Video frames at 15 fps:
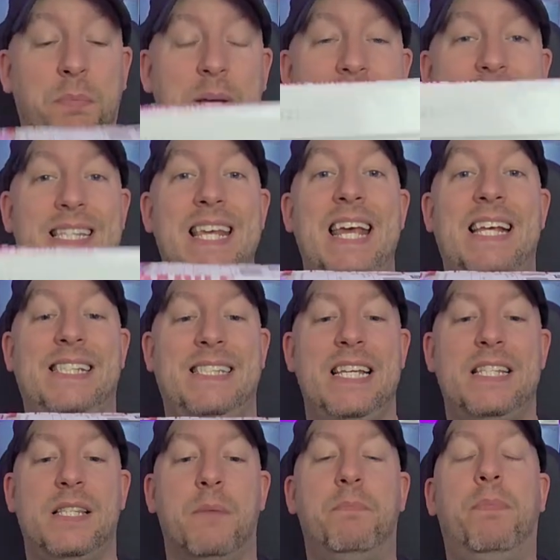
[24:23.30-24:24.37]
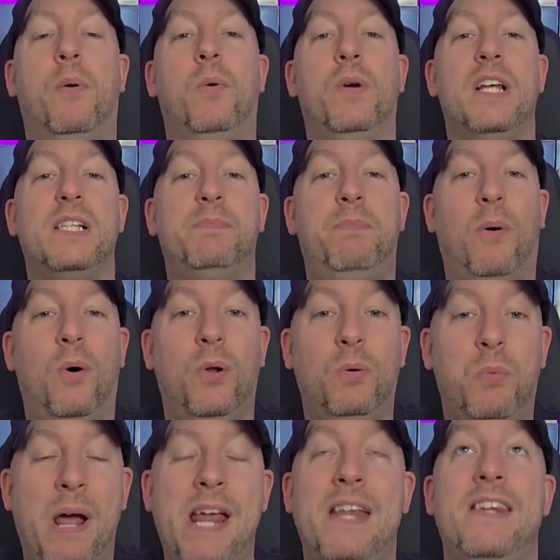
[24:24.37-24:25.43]
up is this. It's a bonus
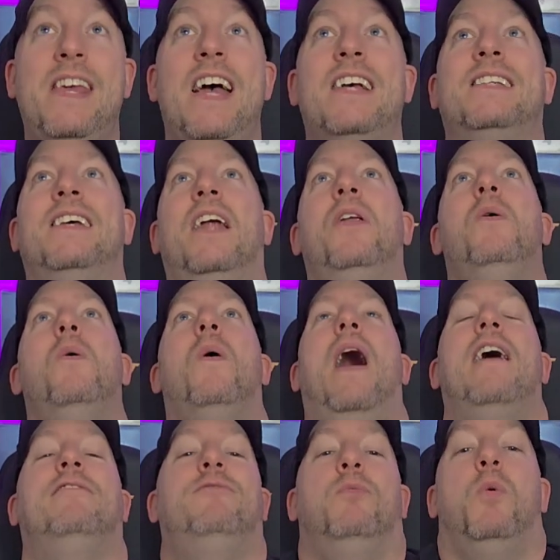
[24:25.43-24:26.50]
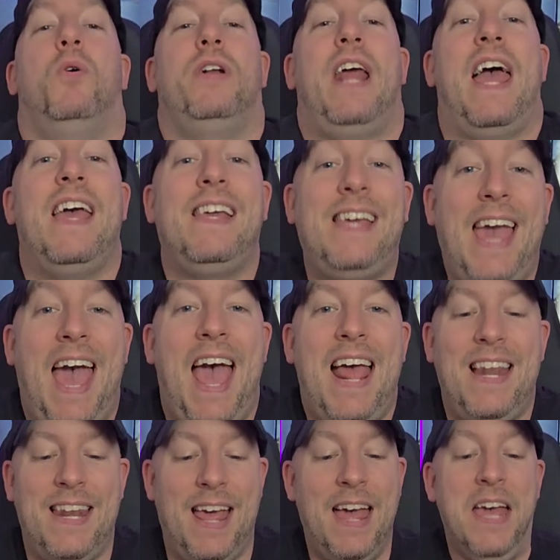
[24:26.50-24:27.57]
ball win. Yes, I know, I've won
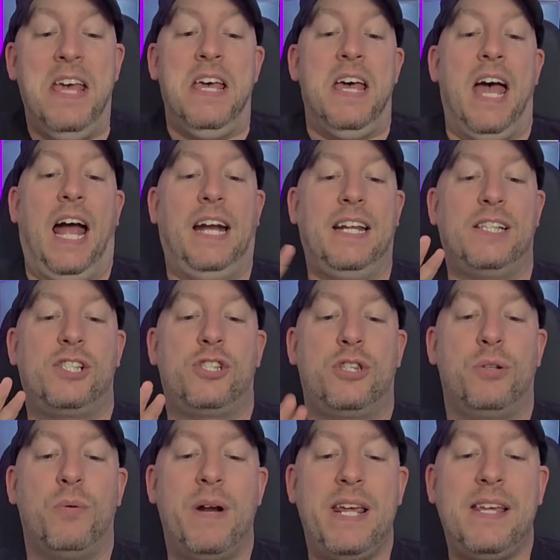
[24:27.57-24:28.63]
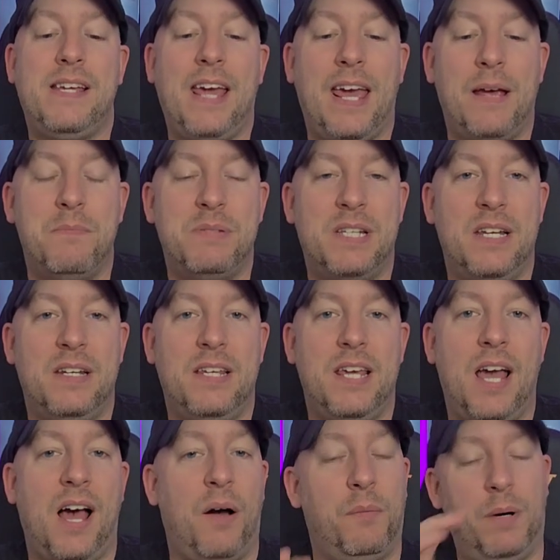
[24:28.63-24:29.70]
again. And it's 3 games in
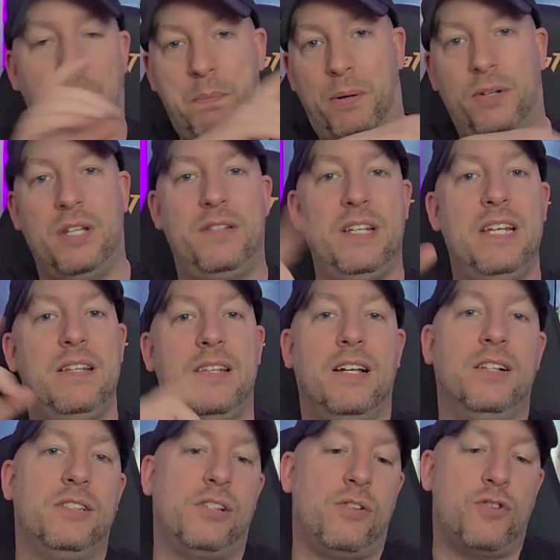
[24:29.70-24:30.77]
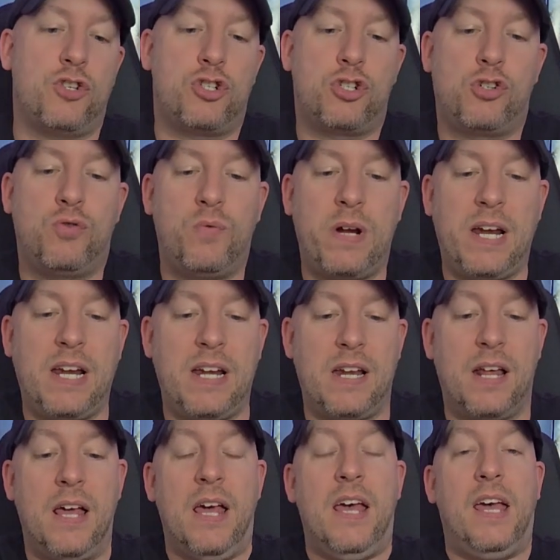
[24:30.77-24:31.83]
here. I'm going to put the details on the
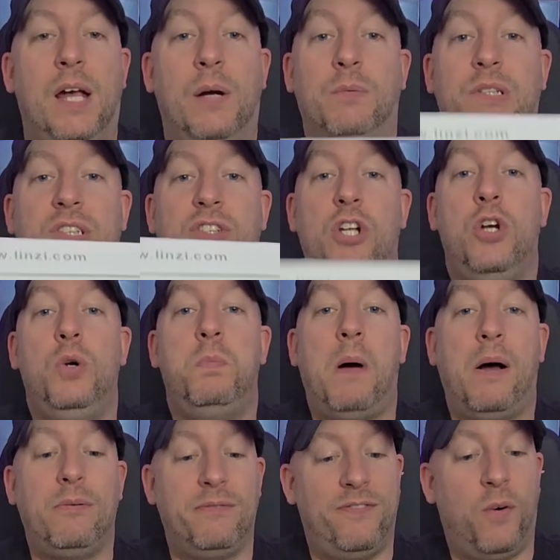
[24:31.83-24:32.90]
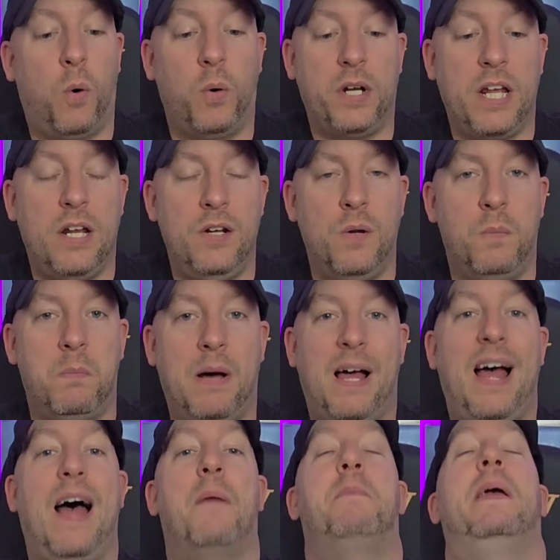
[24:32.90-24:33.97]
screen. It was £2.40 a
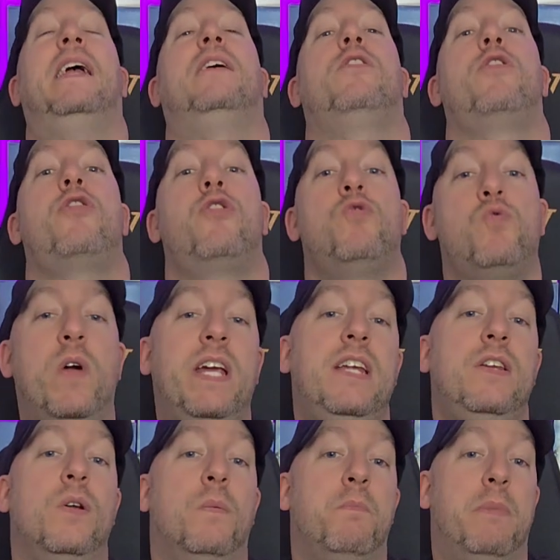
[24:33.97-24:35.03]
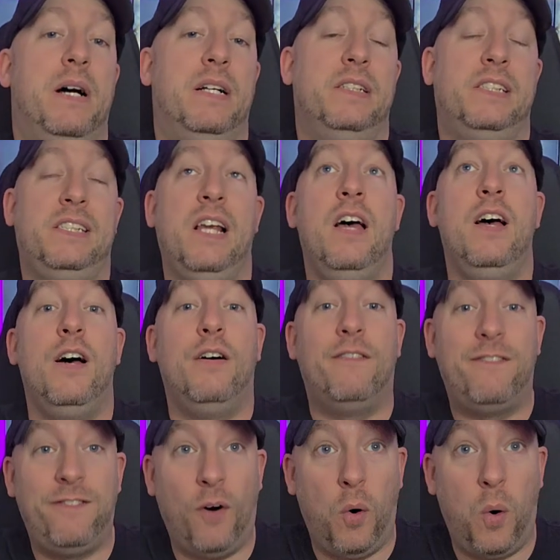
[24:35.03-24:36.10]
number. I picked 3 numbers.
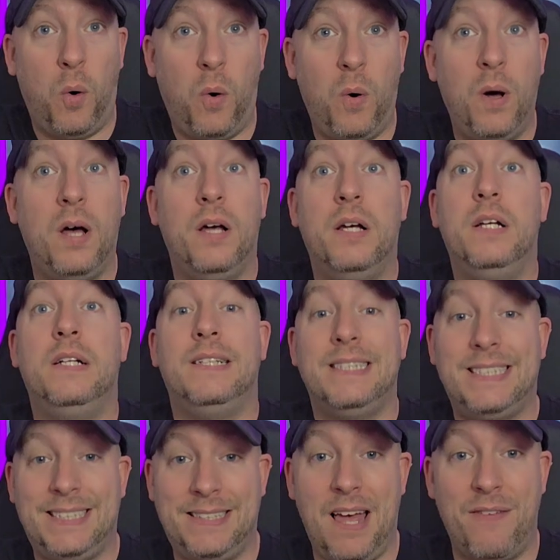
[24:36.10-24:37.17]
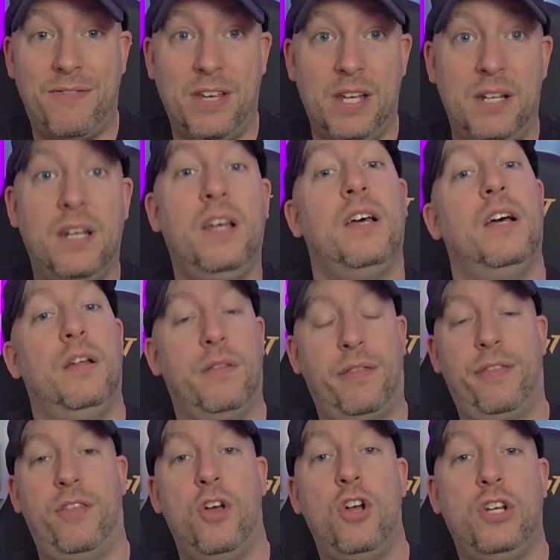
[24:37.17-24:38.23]
4, 7 and
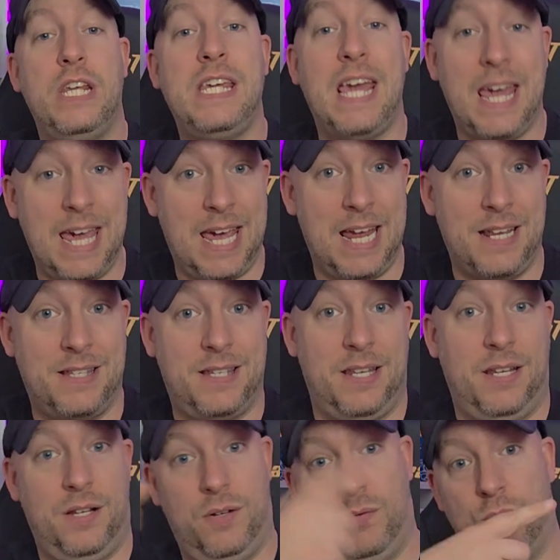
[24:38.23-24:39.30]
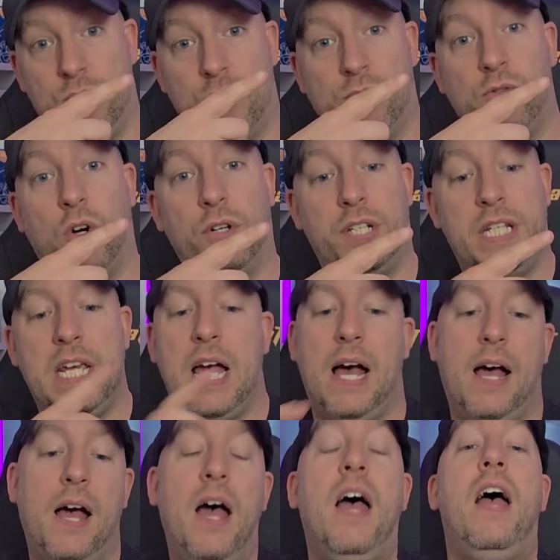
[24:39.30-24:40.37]
38, which we've got
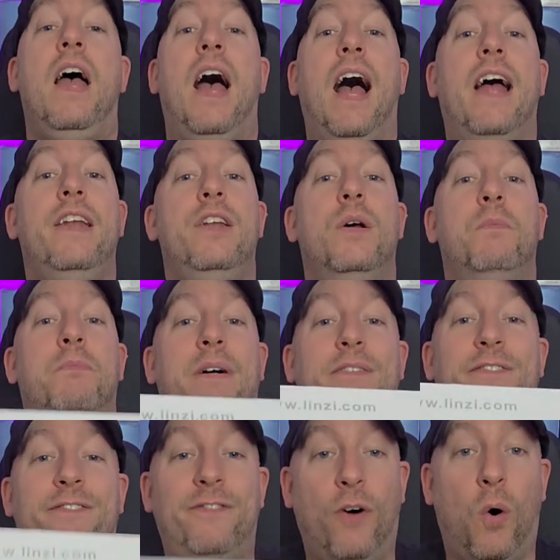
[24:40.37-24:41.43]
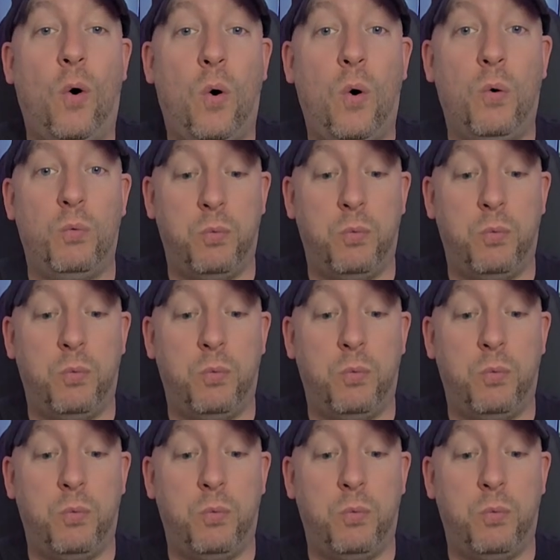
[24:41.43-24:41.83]
here. And number 4